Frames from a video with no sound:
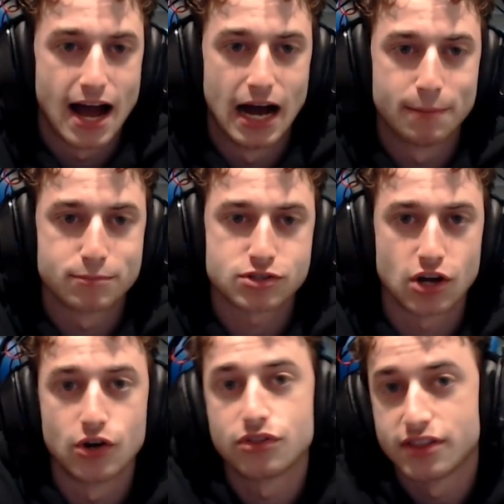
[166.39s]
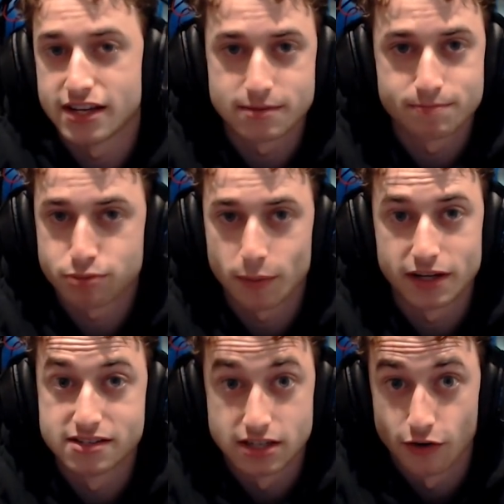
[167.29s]
Um, so there's a,
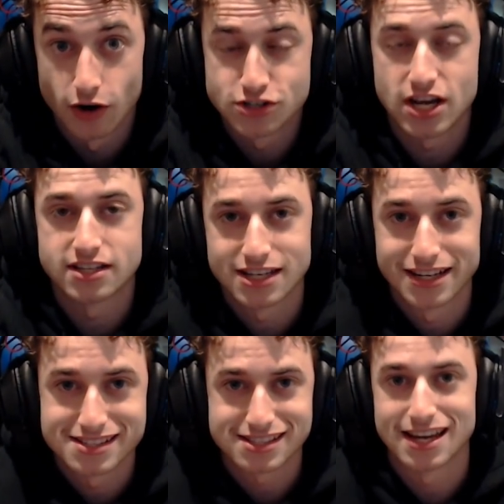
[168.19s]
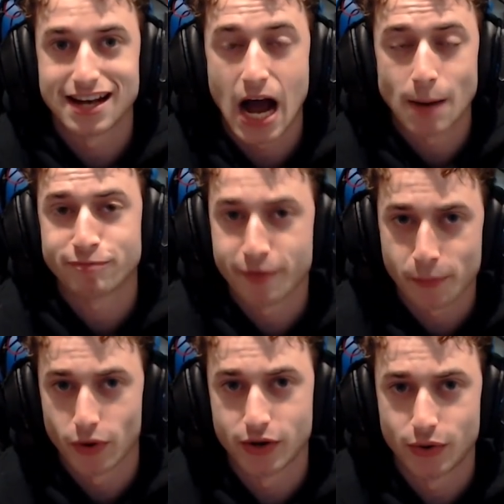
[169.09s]
probably a zero chance you're going to see it up for
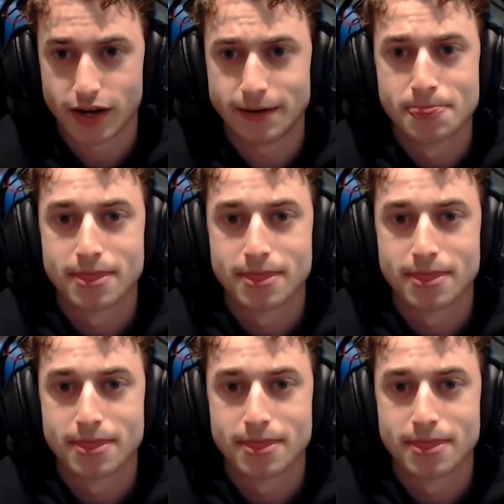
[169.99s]
pre-order.